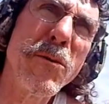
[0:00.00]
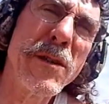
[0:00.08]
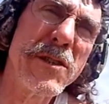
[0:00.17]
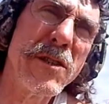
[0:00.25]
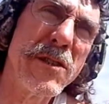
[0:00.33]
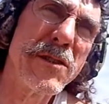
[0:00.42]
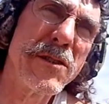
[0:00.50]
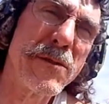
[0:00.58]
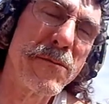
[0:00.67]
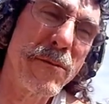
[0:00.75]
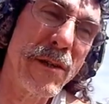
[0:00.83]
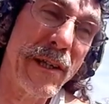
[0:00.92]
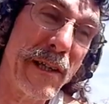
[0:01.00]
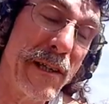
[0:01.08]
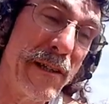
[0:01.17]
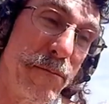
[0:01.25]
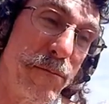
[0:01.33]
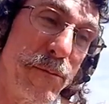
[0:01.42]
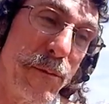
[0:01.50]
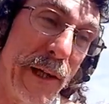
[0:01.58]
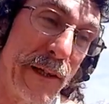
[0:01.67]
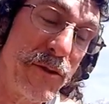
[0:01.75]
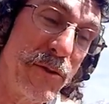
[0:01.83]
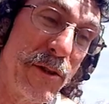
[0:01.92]
which is like a
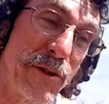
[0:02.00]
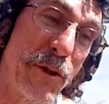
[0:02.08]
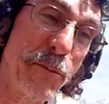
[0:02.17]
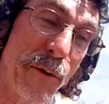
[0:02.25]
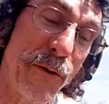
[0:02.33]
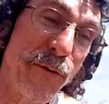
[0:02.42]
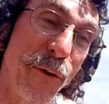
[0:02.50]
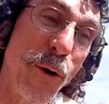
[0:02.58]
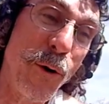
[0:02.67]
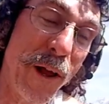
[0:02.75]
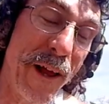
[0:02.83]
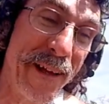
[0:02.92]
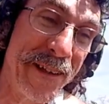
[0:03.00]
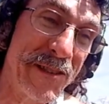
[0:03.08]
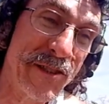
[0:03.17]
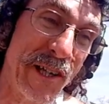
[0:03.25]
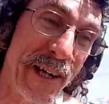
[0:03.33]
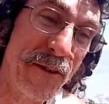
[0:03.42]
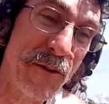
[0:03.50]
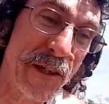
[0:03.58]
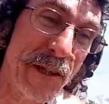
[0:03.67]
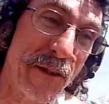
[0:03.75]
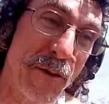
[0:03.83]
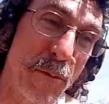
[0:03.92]
extra super full. It's tighter
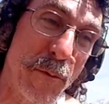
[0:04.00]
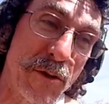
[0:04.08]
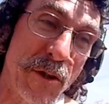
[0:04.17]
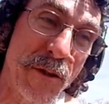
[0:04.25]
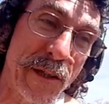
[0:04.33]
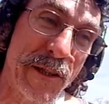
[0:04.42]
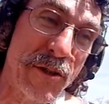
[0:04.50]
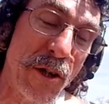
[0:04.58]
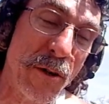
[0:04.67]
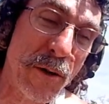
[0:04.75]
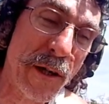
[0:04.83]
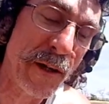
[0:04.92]
than the normal turkey choke,